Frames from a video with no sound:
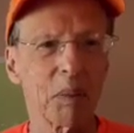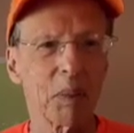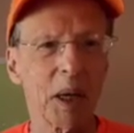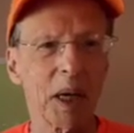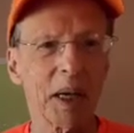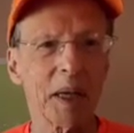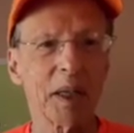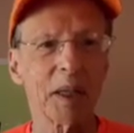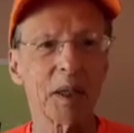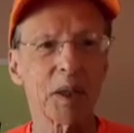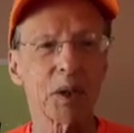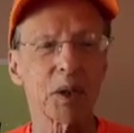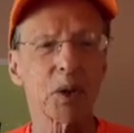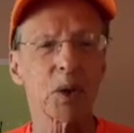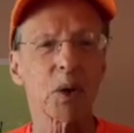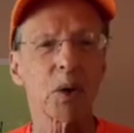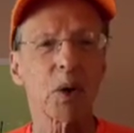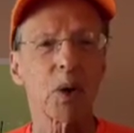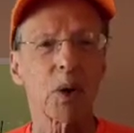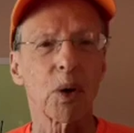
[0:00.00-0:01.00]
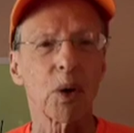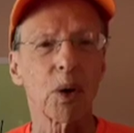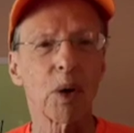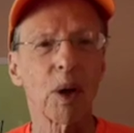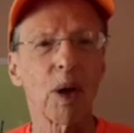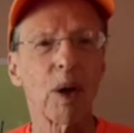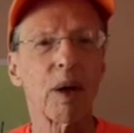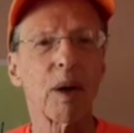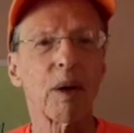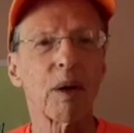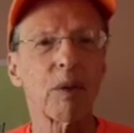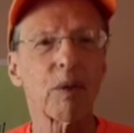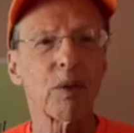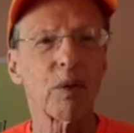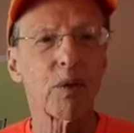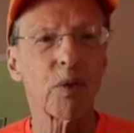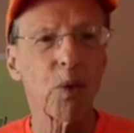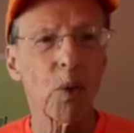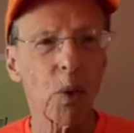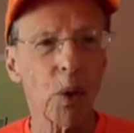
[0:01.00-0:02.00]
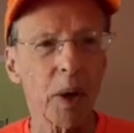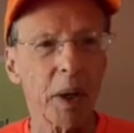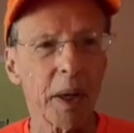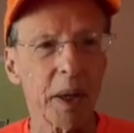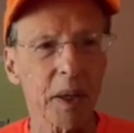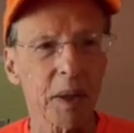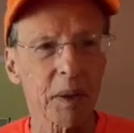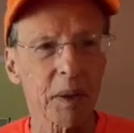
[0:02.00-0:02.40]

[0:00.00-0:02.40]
by his or her forehand.